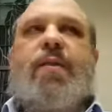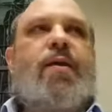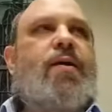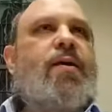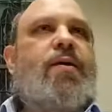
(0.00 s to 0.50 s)

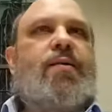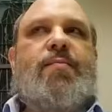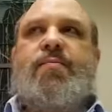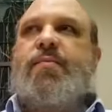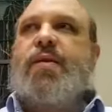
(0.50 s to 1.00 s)
Uh,
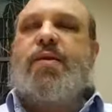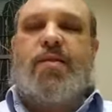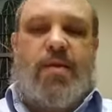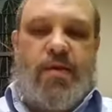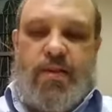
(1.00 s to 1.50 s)
um,
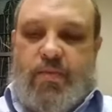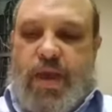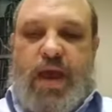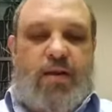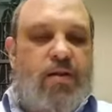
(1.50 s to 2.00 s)
the, the
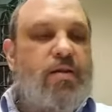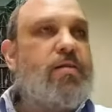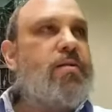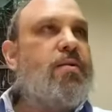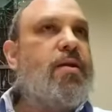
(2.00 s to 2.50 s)
battle,
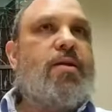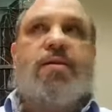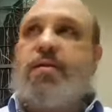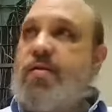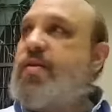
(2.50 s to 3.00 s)
that
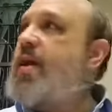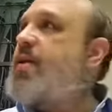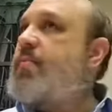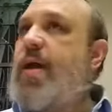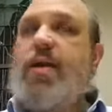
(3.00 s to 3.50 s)
the, the,
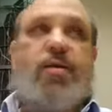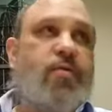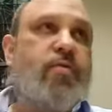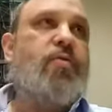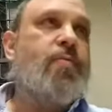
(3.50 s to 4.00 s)
second battle, the
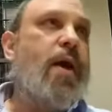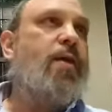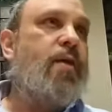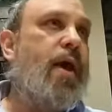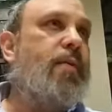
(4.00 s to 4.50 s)
first
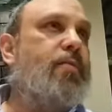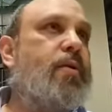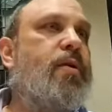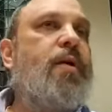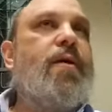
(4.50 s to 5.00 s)
battle
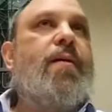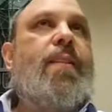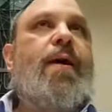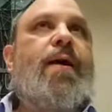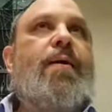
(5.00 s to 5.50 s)
happened
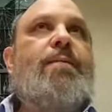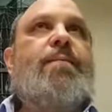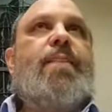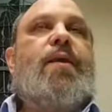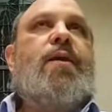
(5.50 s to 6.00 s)

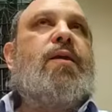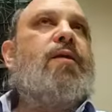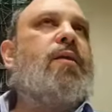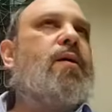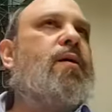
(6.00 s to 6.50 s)
um,
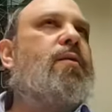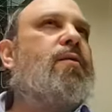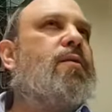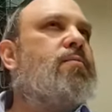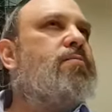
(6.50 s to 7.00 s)
in,
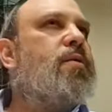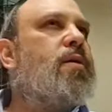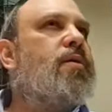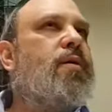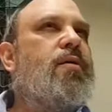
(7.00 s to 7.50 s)
uh,
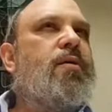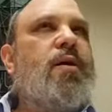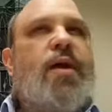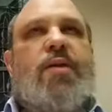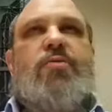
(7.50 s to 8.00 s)
I think,
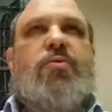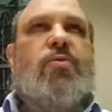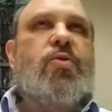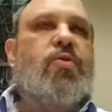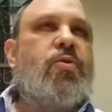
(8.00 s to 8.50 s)
Chet or,
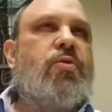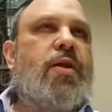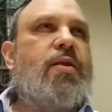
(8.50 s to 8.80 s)
or, or